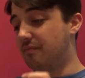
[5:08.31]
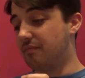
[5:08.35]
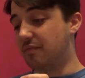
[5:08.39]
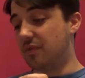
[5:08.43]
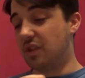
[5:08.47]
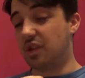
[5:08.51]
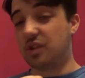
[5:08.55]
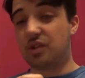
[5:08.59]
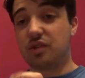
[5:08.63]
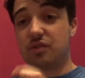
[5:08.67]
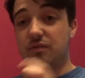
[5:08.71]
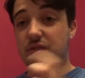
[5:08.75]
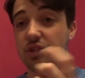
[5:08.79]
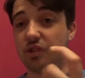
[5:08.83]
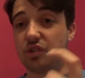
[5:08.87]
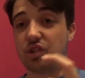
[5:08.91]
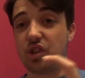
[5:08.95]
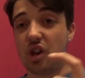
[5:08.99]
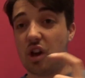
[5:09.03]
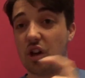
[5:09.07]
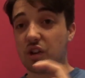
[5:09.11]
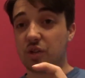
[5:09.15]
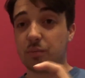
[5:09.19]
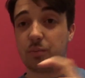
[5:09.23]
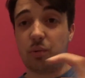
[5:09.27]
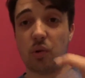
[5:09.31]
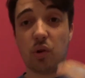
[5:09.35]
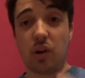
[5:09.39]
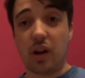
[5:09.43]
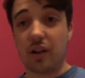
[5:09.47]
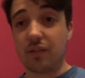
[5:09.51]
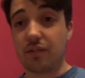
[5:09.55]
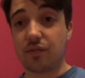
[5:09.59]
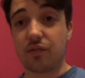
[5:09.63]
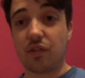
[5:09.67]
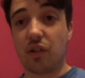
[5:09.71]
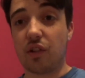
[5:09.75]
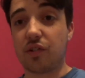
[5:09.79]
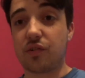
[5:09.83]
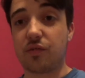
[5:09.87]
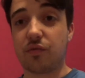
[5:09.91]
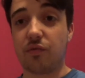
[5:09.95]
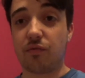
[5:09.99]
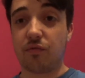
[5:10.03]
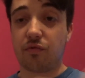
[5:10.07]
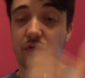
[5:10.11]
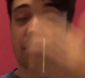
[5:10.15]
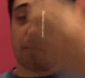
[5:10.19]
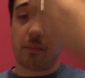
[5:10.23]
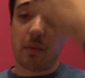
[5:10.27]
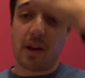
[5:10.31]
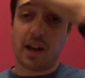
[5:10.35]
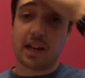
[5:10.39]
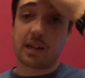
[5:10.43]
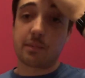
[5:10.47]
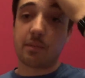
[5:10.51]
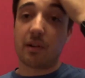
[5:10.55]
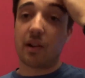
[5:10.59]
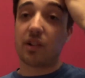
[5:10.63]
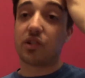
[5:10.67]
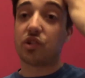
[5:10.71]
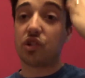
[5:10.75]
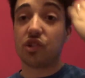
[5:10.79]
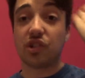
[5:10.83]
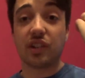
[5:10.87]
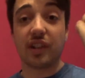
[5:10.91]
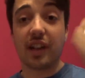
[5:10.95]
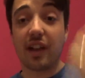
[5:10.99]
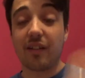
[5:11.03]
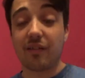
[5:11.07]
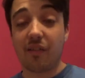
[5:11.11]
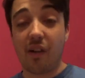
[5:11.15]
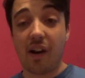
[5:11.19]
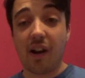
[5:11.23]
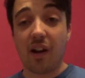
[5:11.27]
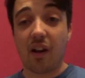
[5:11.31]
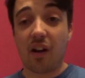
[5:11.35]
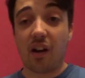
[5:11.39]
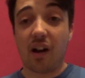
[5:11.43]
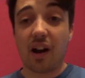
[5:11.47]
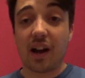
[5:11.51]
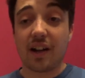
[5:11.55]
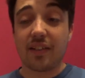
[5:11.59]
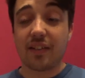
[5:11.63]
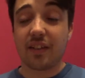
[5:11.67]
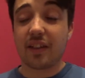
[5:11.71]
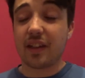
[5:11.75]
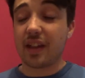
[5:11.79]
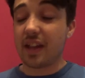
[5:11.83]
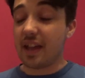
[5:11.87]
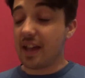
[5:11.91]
The charger plug, as far as from my experience, doesn't get very hot either.